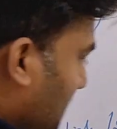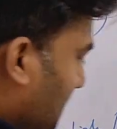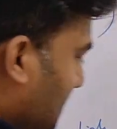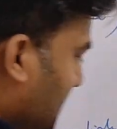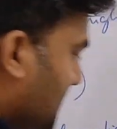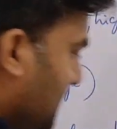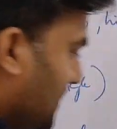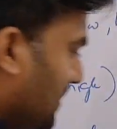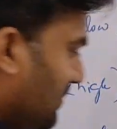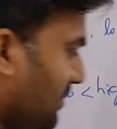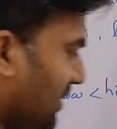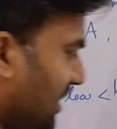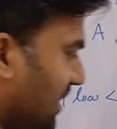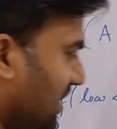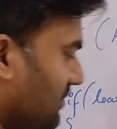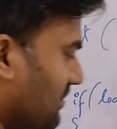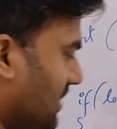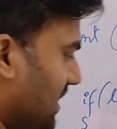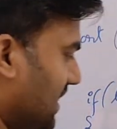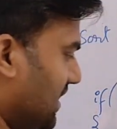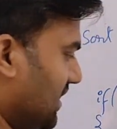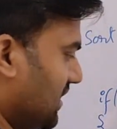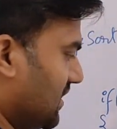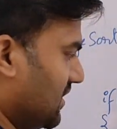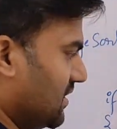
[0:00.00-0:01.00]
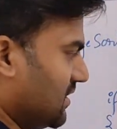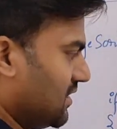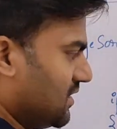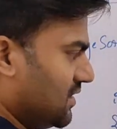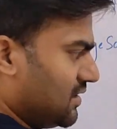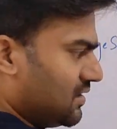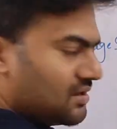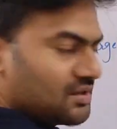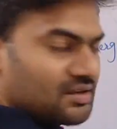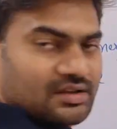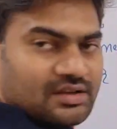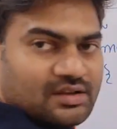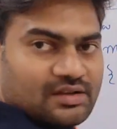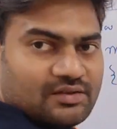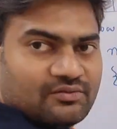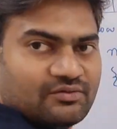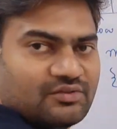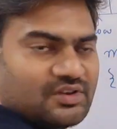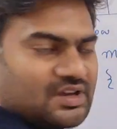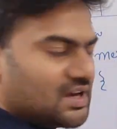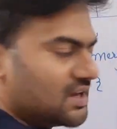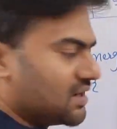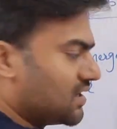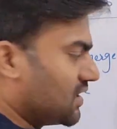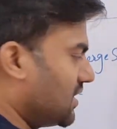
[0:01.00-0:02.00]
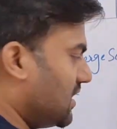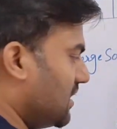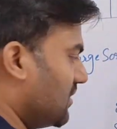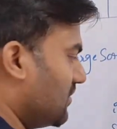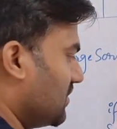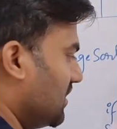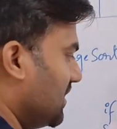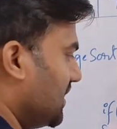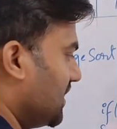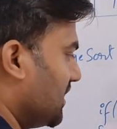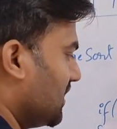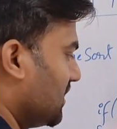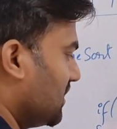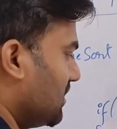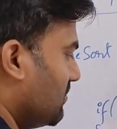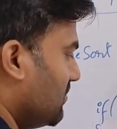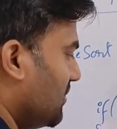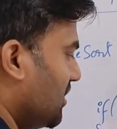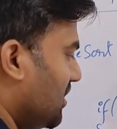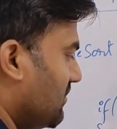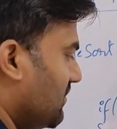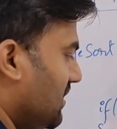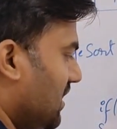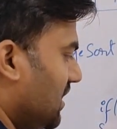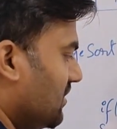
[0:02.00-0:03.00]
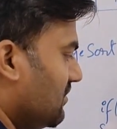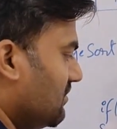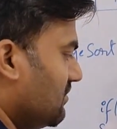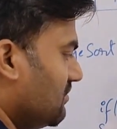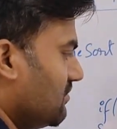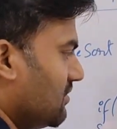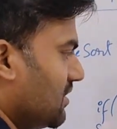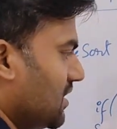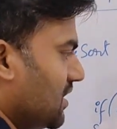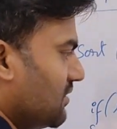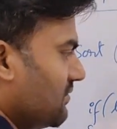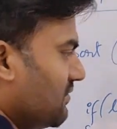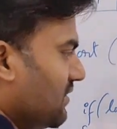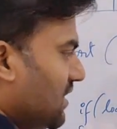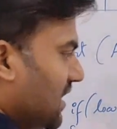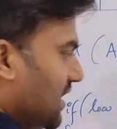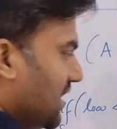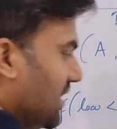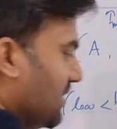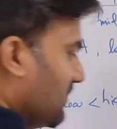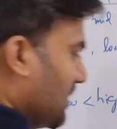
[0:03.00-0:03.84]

We are simply dividing. We are calculating the mid value and we are